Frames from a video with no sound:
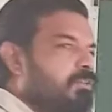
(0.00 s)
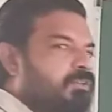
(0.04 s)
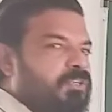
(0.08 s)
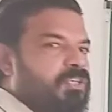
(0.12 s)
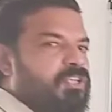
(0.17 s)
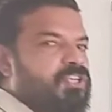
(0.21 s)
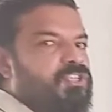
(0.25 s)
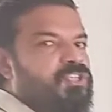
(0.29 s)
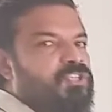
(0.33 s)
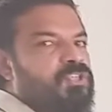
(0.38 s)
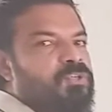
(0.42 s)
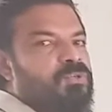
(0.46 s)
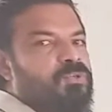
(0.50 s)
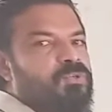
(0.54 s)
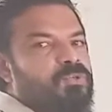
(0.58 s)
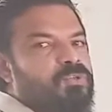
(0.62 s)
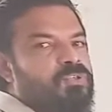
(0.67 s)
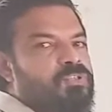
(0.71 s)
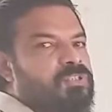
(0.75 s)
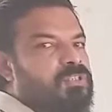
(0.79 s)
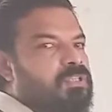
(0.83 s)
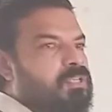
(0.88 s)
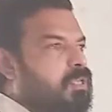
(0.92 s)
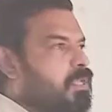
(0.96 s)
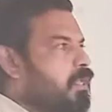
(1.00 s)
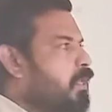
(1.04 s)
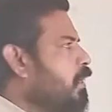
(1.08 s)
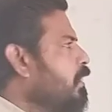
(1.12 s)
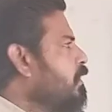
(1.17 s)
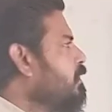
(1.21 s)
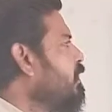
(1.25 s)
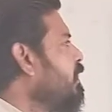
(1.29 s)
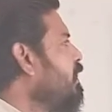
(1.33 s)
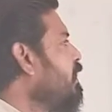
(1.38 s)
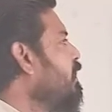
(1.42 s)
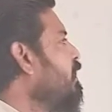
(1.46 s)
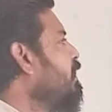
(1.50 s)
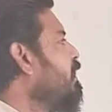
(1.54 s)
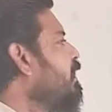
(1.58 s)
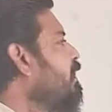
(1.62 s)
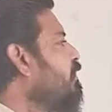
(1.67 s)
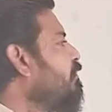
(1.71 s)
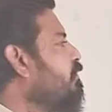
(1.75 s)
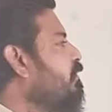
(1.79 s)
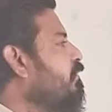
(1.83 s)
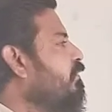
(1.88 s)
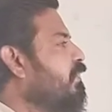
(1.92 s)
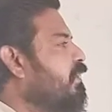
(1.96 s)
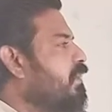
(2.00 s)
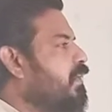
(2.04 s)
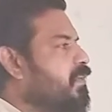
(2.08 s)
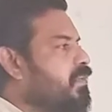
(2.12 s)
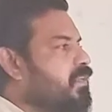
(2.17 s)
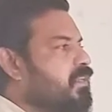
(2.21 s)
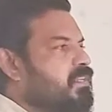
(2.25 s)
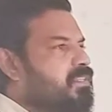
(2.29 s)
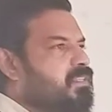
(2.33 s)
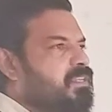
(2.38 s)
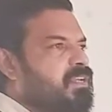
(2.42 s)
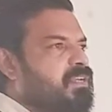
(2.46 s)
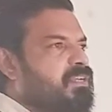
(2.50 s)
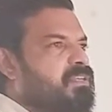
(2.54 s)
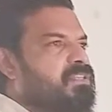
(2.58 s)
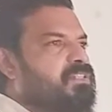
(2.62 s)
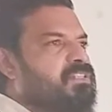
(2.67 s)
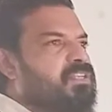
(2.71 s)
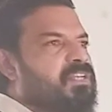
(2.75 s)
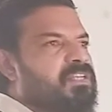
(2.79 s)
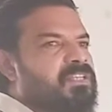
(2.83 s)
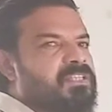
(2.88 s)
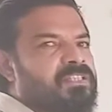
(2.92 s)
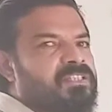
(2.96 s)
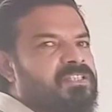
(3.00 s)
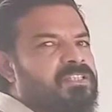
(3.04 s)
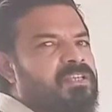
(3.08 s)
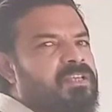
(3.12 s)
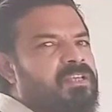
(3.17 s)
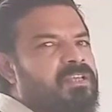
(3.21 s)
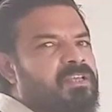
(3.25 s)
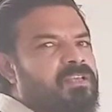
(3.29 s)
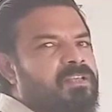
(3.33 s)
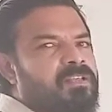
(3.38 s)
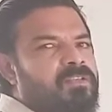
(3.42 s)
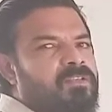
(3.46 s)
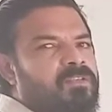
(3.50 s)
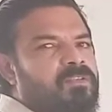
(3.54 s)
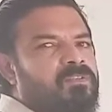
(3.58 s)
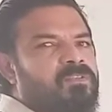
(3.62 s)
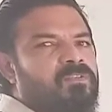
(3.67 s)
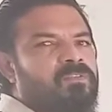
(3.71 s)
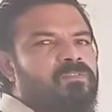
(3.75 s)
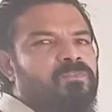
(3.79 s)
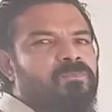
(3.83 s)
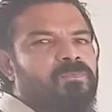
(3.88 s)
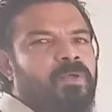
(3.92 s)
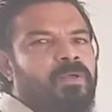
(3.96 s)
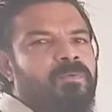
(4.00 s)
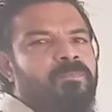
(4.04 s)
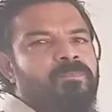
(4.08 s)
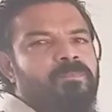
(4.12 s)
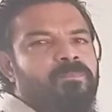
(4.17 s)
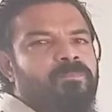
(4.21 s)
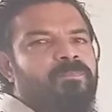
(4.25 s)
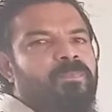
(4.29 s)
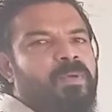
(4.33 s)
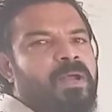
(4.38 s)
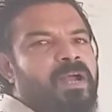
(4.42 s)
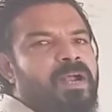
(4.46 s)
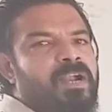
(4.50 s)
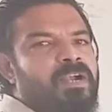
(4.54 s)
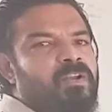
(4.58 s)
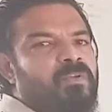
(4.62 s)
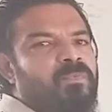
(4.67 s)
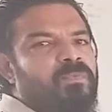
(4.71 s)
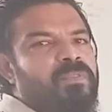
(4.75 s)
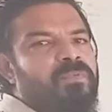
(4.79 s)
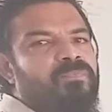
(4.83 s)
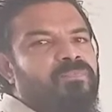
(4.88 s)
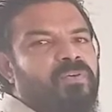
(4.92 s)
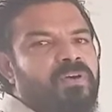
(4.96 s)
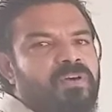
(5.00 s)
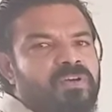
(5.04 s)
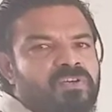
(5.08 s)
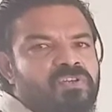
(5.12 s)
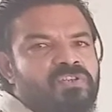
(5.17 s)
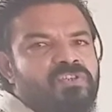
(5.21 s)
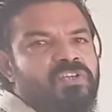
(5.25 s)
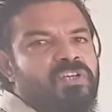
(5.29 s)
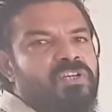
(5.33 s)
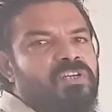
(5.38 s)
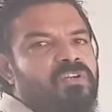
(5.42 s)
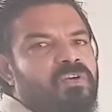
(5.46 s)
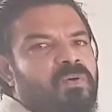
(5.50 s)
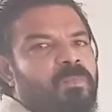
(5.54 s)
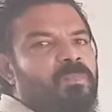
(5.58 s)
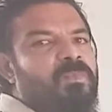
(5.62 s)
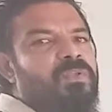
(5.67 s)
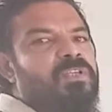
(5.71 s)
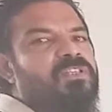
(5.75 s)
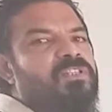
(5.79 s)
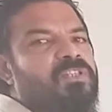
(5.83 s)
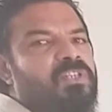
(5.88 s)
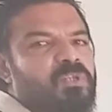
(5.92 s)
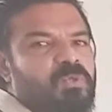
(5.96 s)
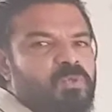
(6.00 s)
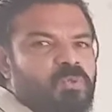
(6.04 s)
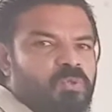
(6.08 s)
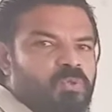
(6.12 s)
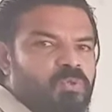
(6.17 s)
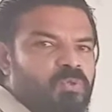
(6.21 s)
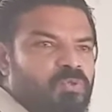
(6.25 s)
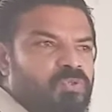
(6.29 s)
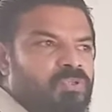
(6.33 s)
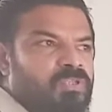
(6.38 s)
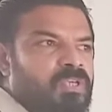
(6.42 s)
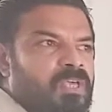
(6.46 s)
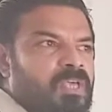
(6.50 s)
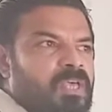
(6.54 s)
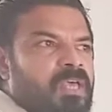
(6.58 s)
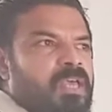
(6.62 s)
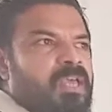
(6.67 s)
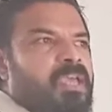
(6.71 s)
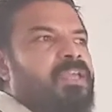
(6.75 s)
tissues, see here we will understand just some part of the function of these tissues.